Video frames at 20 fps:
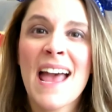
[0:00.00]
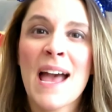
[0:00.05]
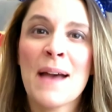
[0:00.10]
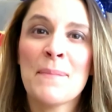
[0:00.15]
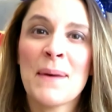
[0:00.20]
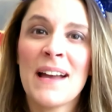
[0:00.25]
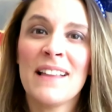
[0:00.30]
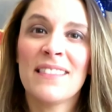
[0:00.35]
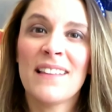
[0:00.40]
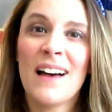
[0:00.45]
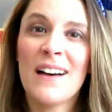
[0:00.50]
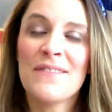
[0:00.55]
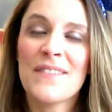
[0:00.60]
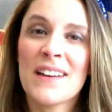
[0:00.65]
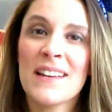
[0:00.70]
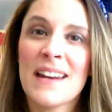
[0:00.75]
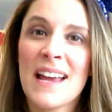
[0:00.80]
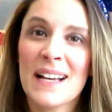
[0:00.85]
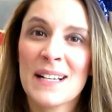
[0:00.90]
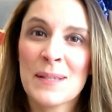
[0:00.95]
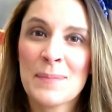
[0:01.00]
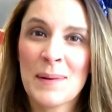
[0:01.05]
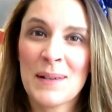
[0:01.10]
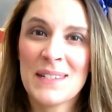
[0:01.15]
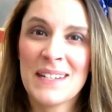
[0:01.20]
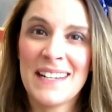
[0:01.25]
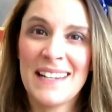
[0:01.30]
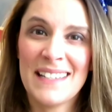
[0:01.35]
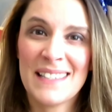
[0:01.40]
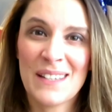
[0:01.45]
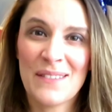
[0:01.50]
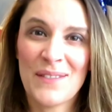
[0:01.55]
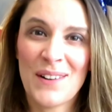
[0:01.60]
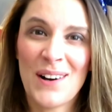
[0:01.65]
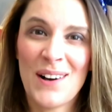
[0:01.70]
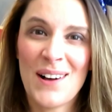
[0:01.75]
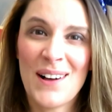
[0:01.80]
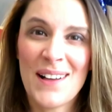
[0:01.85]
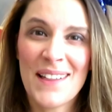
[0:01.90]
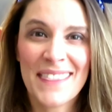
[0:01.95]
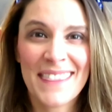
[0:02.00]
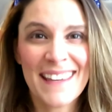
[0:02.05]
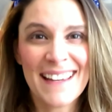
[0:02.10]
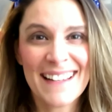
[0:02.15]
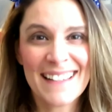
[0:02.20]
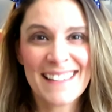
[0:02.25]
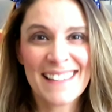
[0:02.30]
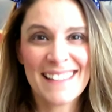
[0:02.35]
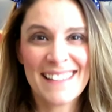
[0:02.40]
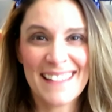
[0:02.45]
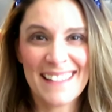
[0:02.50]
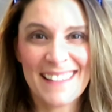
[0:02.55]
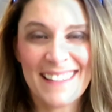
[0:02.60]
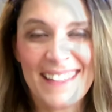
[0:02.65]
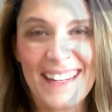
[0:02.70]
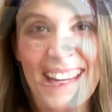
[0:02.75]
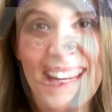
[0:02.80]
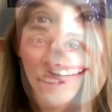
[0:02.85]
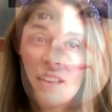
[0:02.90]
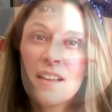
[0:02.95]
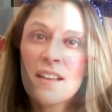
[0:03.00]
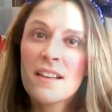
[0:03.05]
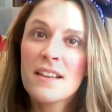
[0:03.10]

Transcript: and my love and expertise of all things Disney.